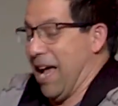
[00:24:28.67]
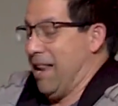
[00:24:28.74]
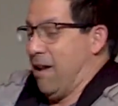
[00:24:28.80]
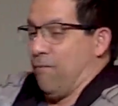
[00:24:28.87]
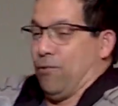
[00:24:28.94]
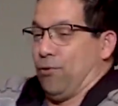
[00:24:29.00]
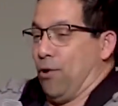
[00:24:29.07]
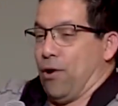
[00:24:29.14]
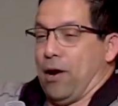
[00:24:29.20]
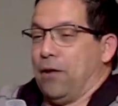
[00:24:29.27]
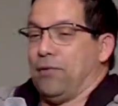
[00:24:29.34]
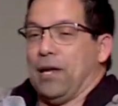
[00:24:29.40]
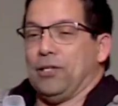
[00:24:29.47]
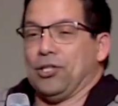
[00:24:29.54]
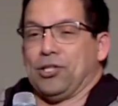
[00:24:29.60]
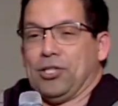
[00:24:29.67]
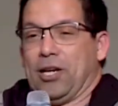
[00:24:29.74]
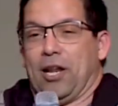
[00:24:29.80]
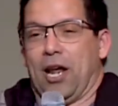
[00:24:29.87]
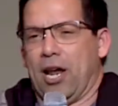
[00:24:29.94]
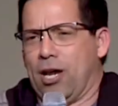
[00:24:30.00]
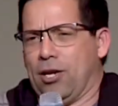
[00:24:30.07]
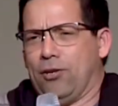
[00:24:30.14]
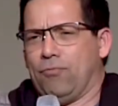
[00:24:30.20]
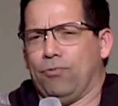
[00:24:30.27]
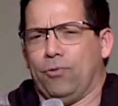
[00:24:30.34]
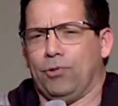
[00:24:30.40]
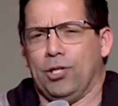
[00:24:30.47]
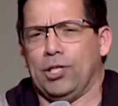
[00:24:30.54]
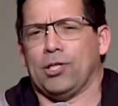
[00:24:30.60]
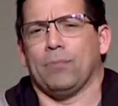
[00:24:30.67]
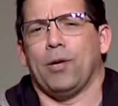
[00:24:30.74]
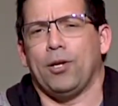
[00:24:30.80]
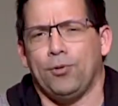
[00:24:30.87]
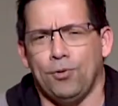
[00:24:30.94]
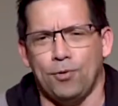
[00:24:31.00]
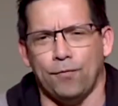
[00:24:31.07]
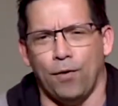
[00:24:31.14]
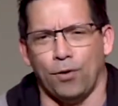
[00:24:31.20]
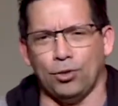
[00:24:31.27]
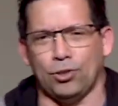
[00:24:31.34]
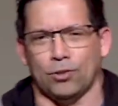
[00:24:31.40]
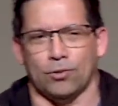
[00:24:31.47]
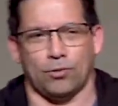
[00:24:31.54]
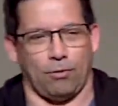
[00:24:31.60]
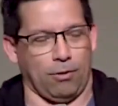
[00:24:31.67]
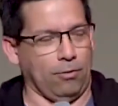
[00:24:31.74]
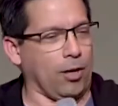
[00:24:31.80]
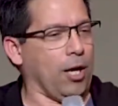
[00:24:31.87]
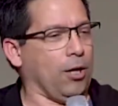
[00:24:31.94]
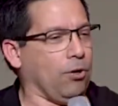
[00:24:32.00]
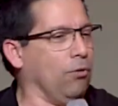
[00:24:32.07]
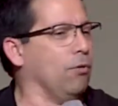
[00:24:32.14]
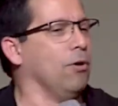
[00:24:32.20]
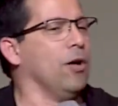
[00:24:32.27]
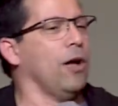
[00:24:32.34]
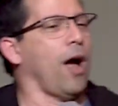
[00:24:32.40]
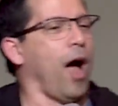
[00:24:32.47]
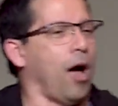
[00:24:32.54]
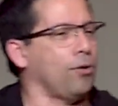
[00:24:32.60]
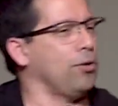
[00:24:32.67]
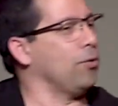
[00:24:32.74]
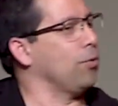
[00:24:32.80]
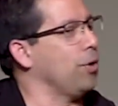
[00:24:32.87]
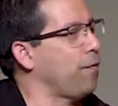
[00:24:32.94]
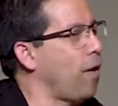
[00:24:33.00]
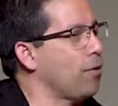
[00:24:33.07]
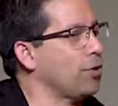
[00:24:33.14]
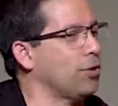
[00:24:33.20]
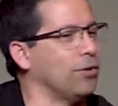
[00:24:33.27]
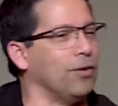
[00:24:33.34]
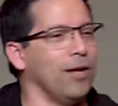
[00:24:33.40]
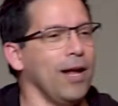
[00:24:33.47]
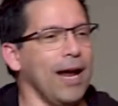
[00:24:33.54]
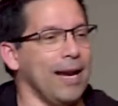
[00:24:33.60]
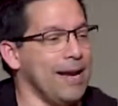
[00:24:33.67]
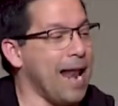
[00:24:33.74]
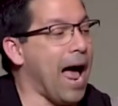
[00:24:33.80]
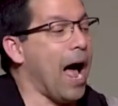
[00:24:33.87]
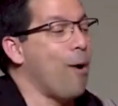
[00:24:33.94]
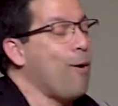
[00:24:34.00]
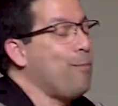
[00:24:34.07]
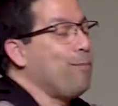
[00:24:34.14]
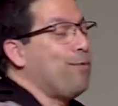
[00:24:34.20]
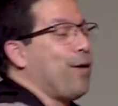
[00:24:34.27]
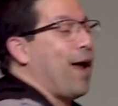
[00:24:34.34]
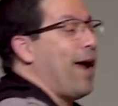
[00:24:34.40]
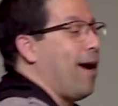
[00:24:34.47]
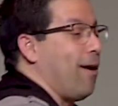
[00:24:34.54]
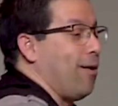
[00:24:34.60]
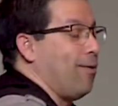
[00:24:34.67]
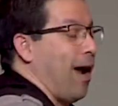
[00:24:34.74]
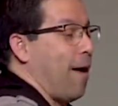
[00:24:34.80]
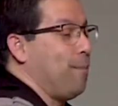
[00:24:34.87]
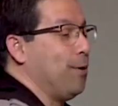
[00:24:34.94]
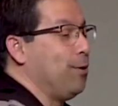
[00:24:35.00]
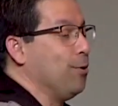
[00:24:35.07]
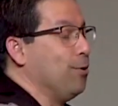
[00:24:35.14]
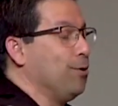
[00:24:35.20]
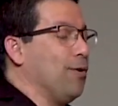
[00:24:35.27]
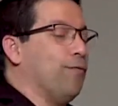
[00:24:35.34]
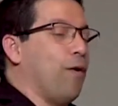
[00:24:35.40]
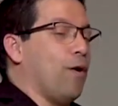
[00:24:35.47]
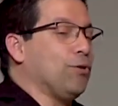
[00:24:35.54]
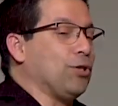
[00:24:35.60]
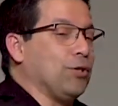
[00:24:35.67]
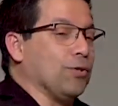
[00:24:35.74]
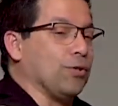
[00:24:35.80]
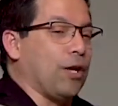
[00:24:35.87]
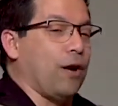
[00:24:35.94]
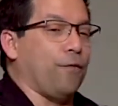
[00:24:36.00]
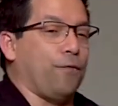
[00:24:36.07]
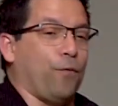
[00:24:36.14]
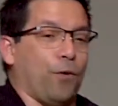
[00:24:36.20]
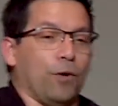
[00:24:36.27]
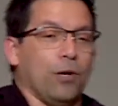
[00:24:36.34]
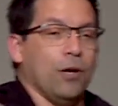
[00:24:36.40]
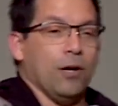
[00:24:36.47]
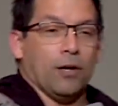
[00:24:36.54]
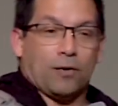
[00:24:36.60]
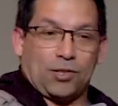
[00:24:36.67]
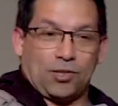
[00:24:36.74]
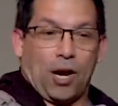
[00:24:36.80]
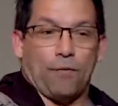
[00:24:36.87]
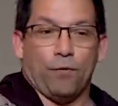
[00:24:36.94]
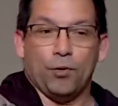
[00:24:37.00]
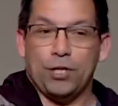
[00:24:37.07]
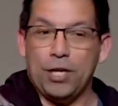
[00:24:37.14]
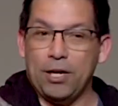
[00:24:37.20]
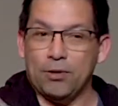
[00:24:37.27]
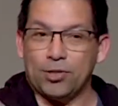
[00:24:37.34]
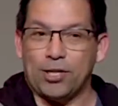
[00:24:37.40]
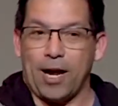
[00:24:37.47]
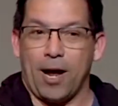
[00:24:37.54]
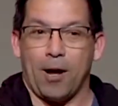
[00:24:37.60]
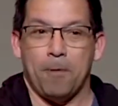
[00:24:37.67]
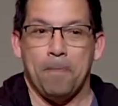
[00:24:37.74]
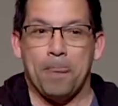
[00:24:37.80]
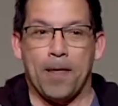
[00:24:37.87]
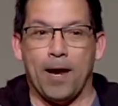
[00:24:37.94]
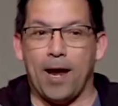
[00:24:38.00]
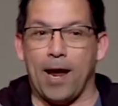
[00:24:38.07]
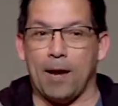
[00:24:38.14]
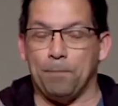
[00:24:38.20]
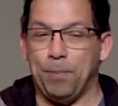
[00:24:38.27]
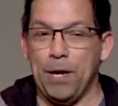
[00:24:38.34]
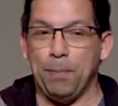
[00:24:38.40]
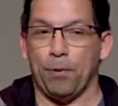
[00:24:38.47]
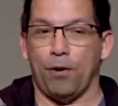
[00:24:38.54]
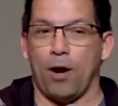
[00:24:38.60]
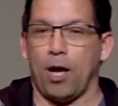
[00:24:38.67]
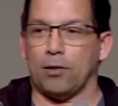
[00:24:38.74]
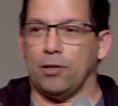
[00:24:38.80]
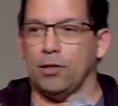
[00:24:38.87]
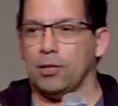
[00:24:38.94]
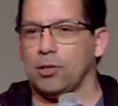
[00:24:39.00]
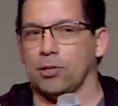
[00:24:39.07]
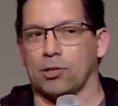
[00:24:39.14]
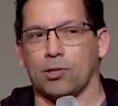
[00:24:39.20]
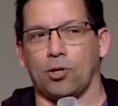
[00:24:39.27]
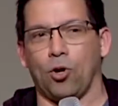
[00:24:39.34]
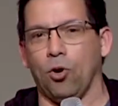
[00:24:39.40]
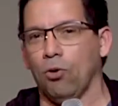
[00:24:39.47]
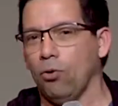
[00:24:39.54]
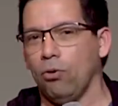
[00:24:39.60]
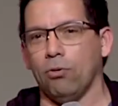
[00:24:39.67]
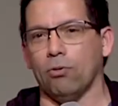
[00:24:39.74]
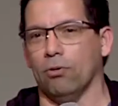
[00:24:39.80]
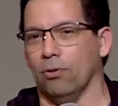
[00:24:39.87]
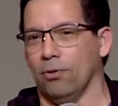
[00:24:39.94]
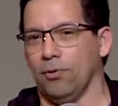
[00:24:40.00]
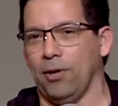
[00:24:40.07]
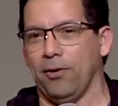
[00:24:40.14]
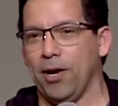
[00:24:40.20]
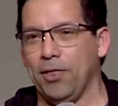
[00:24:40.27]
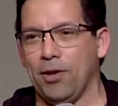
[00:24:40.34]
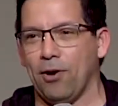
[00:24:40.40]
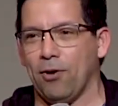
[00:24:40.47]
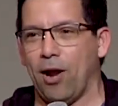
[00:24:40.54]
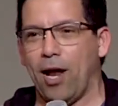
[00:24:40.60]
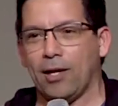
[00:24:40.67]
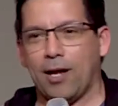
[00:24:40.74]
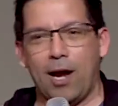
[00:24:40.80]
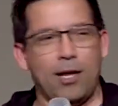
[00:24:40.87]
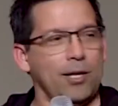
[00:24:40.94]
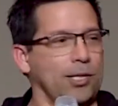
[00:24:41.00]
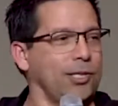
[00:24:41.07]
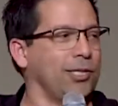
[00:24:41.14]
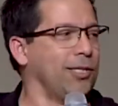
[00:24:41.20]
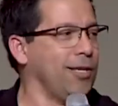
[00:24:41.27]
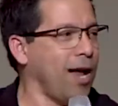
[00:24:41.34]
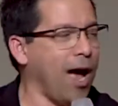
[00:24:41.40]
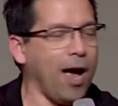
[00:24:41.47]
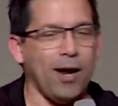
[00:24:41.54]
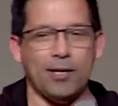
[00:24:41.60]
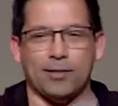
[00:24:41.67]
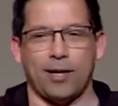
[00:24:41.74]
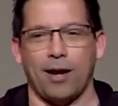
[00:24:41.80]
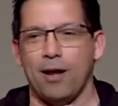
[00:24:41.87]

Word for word: I never thought that. They just said, hey, we need somebody to do devotionals. Okay, cool. I'll do a devotional. And now I'm there, have been doing devotionals there for several years now, and people are like, this is cool. They're in there like, hey, this is nice.